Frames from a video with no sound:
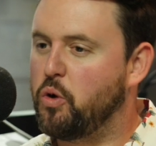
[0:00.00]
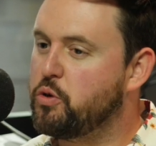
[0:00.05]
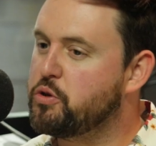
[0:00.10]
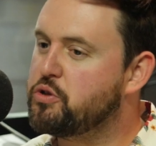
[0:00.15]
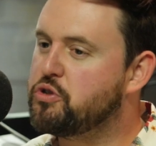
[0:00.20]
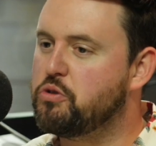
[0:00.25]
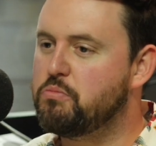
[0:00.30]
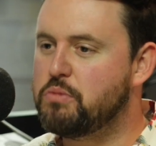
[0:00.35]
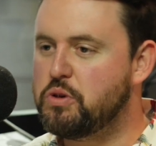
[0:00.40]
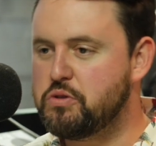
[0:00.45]

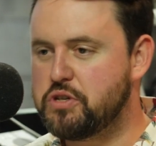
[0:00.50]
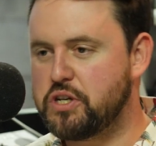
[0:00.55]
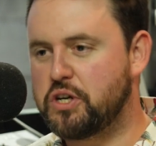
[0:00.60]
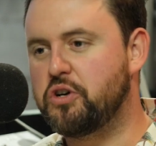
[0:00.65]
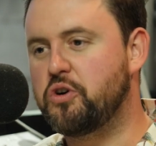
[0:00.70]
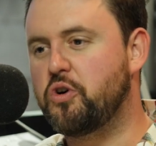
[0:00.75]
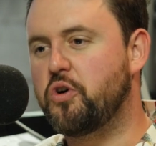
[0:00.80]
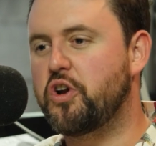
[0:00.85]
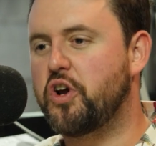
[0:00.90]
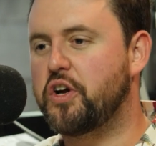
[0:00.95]
also
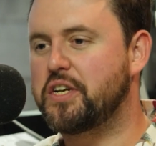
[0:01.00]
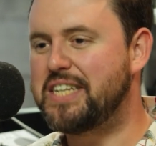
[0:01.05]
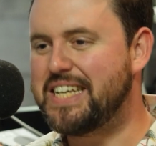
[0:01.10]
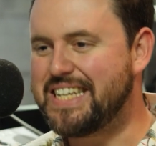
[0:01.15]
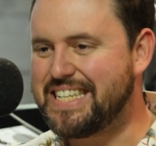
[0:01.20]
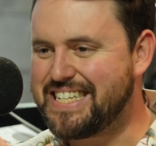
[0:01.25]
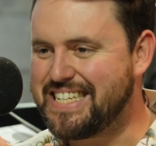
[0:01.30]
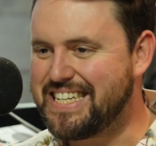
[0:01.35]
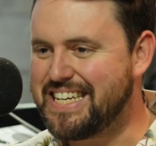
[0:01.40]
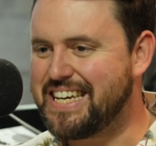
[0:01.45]
musical and
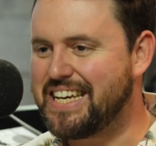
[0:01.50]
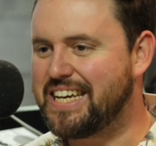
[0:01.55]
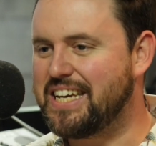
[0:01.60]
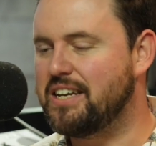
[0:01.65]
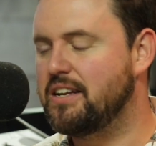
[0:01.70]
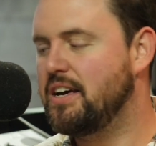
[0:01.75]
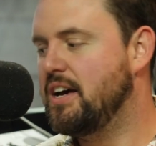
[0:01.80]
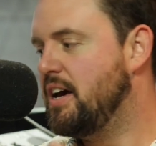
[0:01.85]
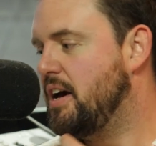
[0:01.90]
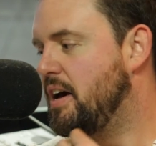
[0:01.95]
artistic
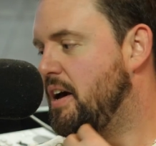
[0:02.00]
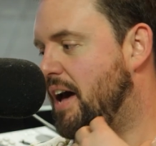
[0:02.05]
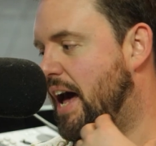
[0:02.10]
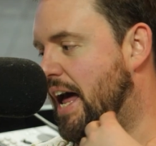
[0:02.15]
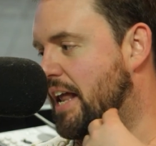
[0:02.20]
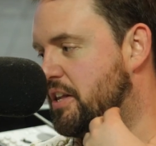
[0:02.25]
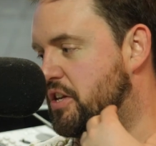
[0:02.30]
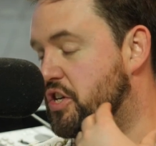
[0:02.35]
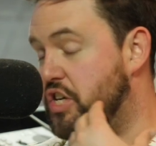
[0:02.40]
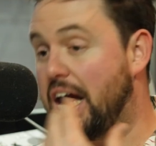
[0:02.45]
and
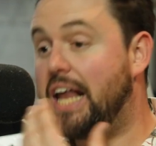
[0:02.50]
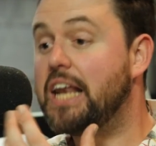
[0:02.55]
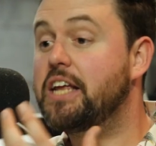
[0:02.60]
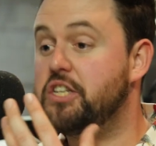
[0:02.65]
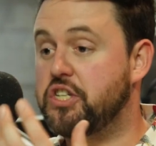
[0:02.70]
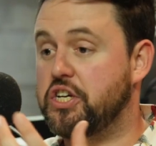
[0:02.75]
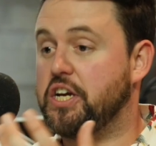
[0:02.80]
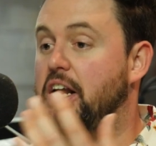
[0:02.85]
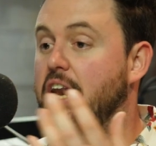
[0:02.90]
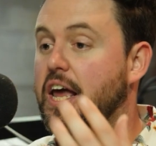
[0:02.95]

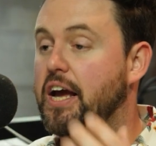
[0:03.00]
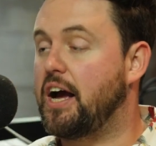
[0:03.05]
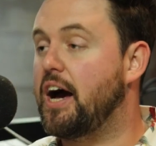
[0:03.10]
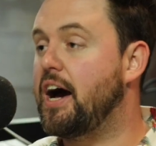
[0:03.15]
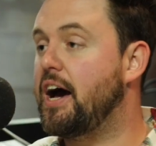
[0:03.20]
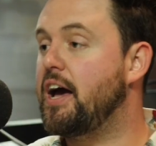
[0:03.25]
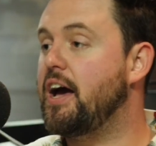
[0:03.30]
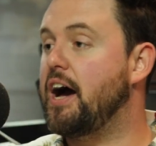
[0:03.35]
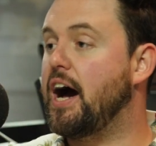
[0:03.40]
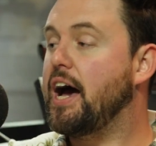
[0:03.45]
challenging. Like
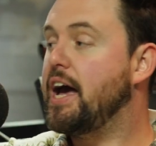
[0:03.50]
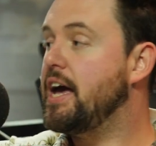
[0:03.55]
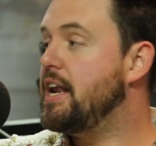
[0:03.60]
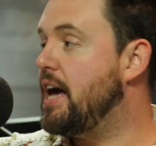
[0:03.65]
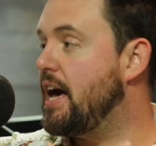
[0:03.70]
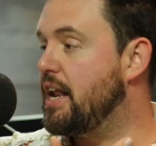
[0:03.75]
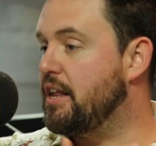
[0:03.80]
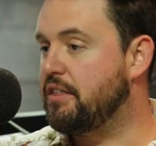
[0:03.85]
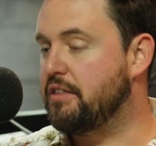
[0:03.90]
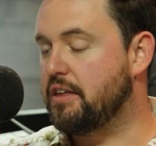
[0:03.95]
I
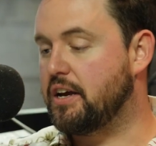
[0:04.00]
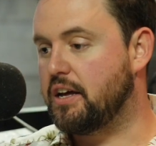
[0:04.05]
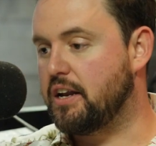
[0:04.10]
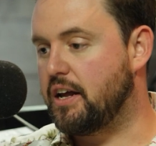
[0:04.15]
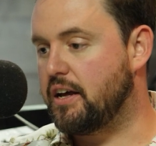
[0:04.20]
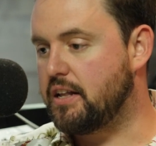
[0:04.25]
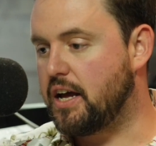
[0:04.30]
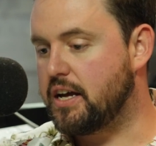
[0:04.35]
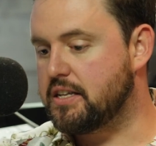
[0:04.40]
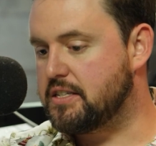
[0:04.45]
had a thing, and
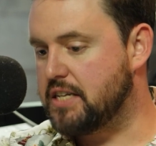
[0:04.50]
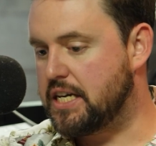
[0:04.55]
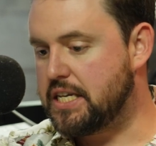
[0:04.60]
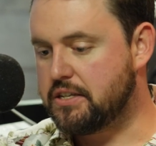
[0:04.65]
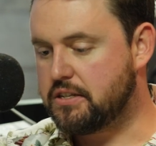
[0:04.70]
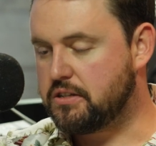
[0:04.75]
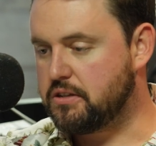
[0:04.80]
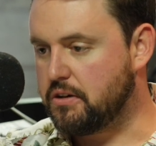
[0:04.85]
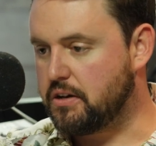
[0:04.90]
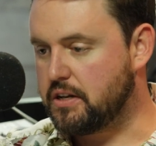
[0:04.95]
I'd say
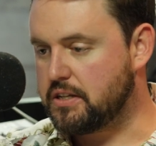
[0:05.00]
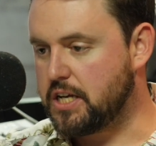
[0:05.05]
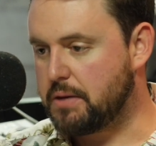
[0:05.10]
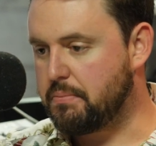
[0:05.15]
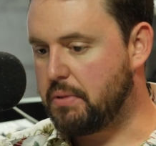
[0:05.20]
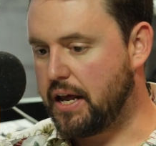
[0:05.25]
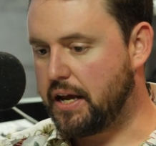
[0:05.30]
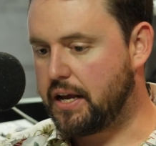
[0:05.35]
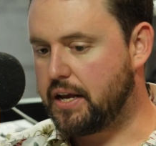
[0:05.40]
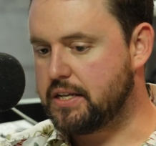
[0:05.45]
this to her. I'd say,
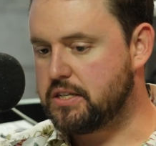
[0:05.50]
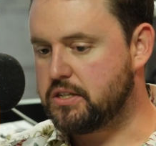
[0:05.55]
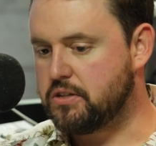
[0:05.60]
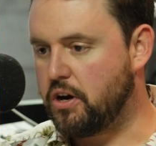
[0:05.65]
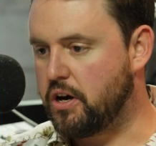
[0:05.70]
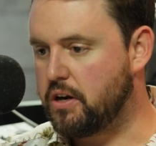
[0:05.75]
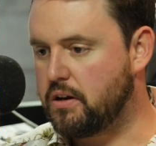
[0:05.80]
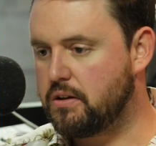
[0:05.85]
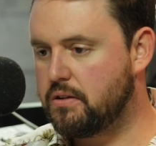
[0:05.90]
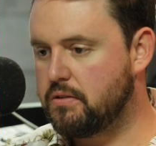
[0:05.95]
like, it's
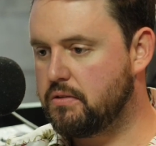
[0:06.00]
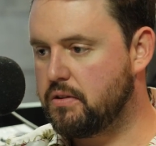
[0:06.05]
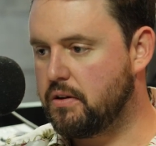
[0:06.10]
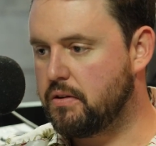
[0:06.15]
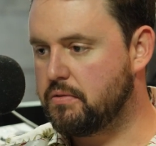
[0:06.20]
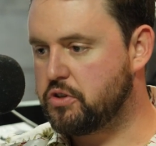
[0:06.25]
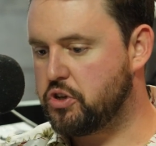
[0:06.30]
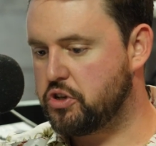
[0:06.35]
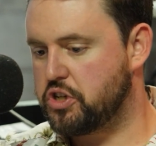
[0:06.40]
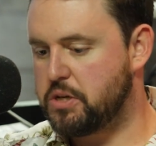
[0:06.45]
not.
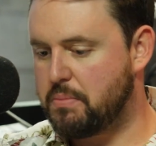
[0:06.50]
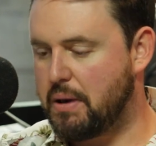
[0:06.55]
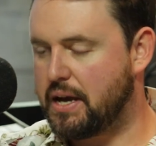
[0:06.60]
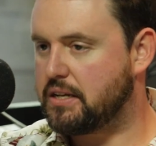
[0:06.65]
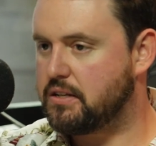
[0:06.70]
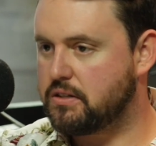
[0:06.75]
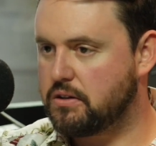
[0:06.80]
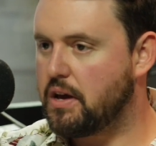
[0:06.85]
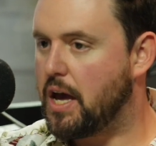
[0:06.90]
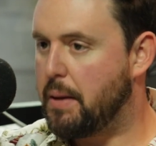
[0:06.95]
So she
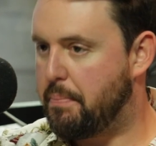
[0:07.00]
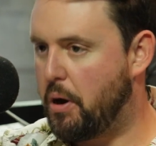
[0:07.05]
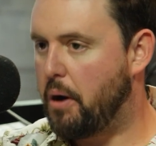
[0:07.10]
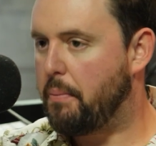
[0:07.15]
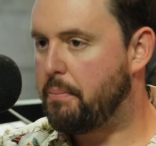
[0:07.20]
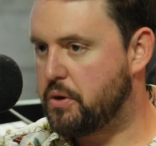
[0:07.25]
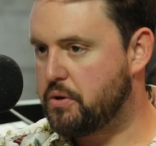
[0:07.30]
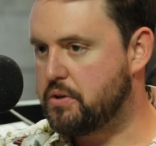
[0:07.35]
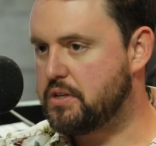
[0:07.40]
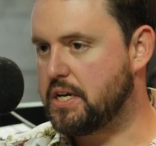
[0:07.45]
makes hip
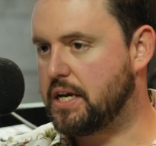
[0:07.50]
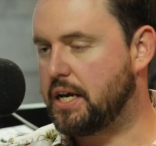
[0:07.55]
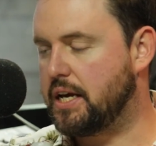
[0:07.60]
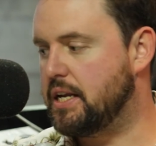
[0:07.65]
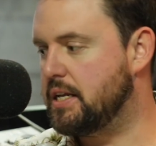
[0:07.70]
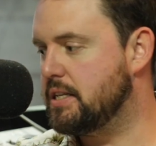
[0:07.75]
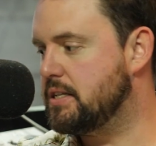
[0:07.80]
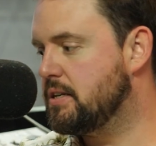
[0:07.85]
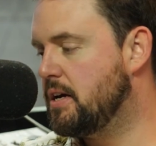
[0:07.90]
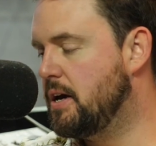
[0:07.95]
hop music,
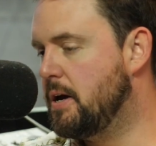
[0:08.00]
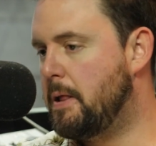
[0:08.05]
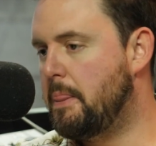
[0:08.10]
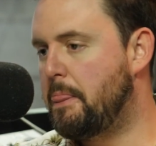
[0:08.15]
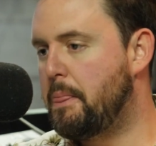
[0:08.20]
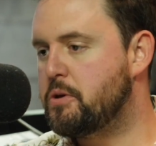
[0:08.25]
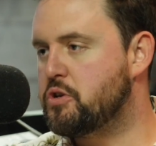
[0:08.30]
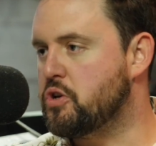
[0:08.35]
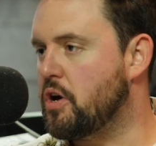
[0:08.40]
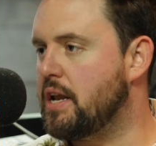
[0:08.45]
and it's
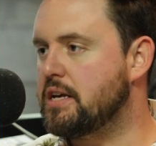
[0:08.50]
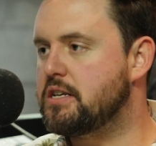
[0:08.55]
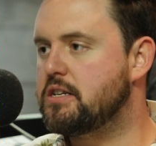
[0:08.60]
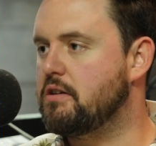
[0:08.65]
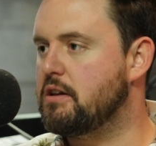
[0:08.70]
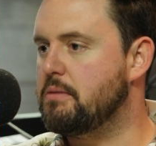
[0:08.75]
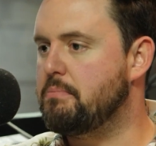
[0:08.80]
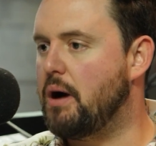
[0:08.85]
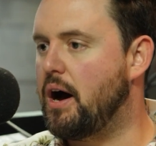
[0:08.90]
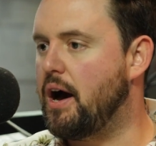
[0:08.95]
not
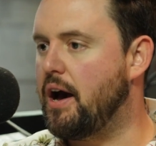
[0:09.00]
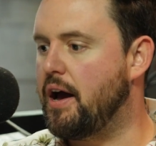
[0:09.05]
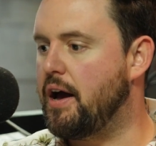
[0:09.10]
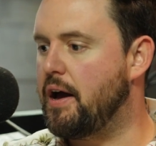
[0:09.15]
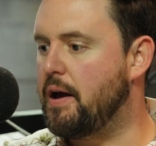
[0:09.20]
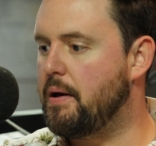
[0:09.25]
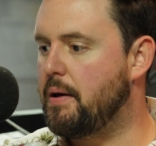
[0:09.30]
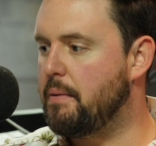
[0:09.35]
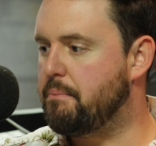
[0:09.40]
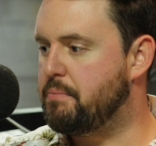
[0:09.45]
necessarily
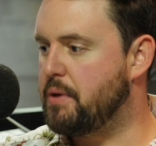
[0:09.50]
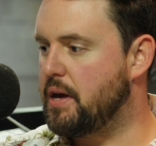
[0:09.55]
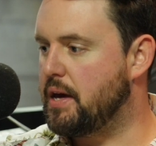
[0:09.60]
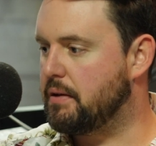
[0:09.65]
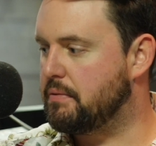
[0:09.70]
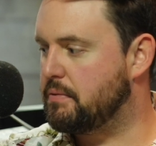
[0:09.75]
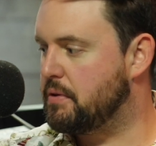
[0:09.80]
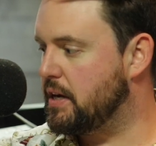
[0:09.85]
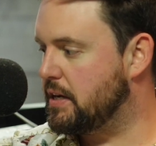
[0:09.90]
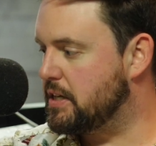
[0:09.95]
my
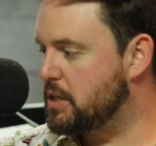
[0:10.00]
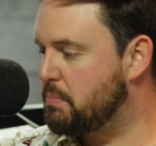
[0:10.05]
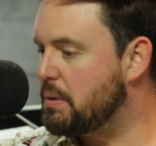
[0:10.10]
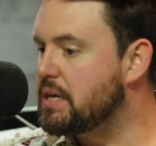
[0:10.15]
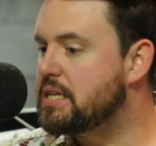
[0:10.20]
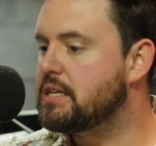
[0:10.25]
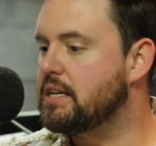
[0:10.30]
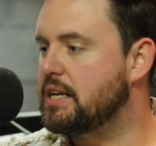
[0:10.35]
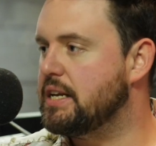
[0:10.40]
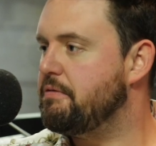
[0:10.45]

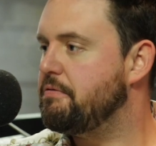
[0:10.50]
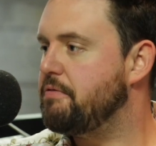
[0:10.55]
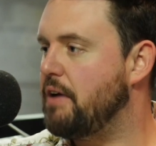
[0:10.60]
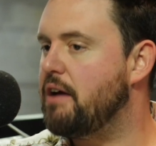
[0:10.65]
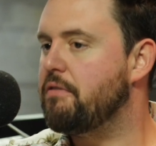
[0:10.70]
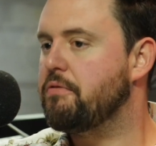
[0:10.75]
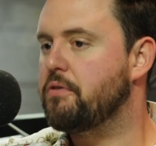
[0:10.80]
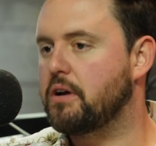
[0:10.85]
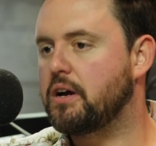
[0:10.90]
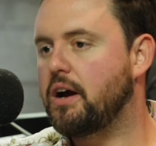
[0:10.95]
explicitly
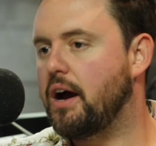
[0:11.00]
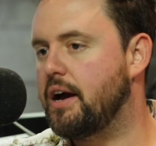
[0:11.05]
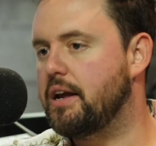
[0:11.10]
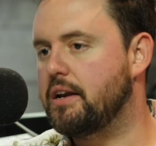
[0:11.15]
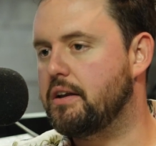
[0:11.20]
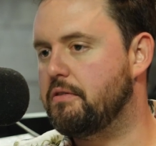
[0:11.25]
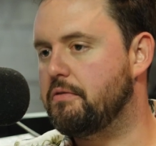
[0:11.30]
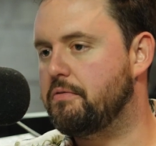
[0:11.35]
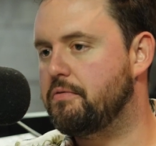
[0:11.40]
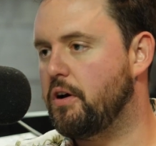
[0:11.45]
favorite
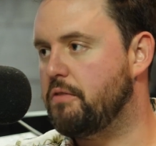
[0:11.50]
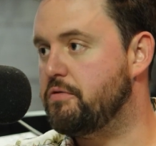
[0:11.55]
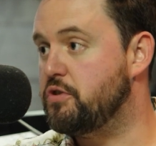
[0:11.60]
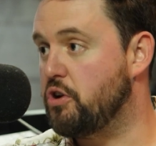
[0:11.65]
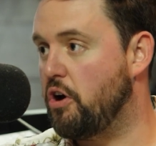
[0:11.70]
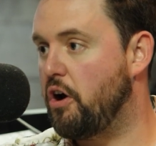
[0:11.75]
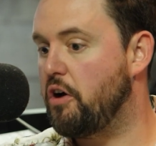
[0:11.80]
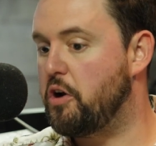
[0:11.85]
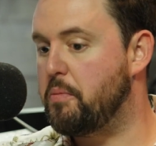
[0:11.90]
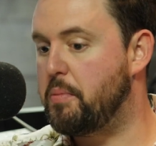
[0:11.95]
kind of
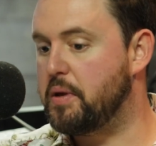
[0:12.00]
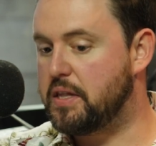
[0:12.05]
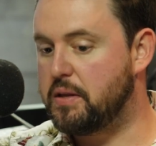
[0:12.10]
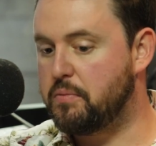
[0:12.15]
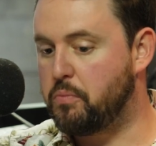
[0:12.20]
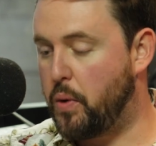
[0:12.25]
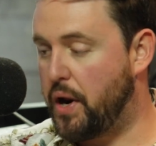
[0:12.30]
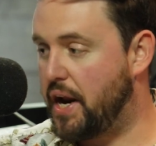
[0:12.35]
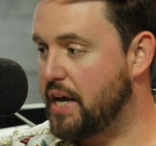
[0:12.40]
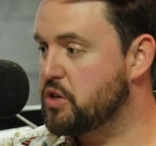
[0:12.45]
genre. But
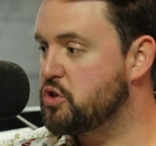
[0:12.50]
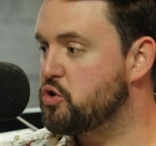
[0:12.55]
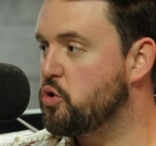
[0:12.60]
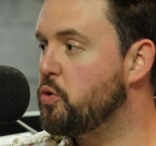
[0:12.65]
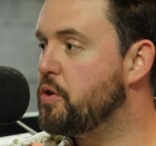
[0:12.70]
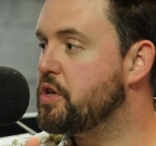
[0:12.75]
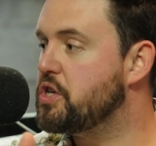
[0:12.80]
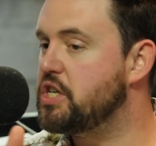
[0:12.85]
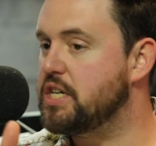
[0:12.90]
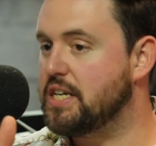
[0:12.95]
when I saw
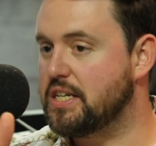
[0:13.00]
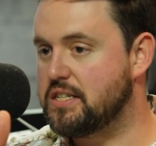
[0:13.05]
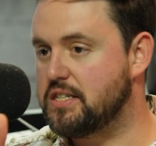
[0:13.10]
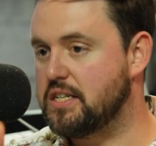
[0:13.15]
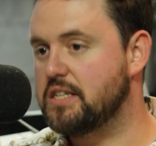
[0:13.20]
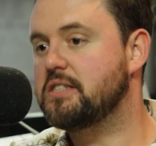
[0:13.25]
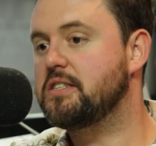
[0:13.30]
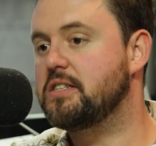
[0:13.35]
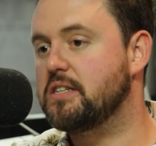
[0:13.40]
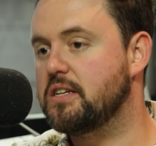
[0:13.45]
that she
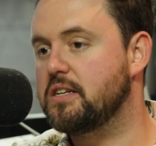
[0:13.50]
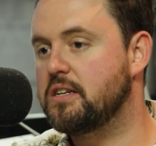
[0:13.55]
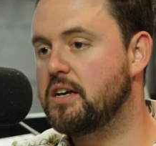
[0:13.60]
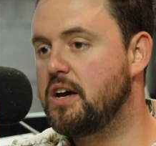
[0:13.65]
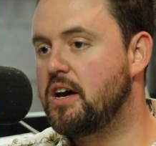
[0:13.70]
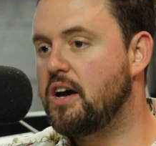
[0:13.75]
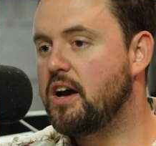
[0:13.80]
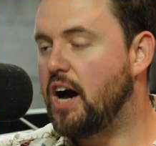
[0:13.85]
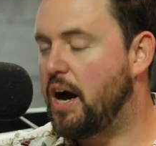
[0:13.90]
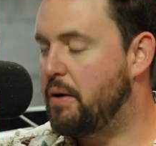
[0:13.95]
existed,
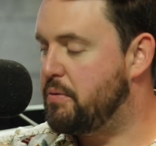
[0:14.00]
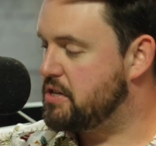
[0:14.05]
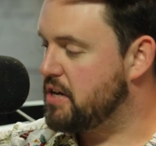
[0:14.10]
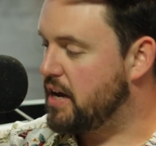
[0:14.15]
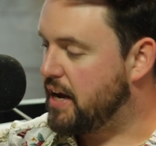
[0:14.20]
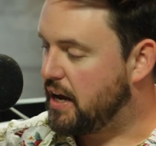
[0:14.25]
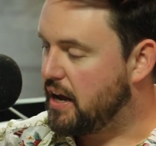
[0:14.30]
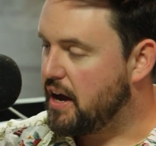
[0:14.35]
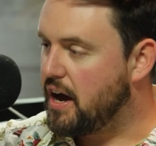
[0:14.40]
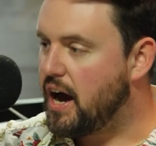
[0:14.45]
I was
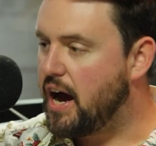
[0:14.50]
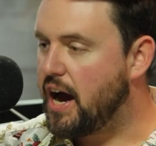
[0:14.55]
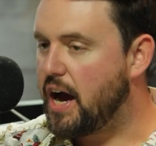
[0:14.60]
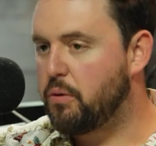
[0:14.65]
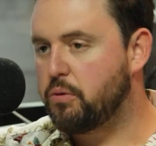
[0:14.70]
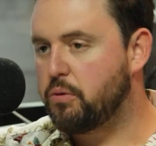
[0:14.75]
like, I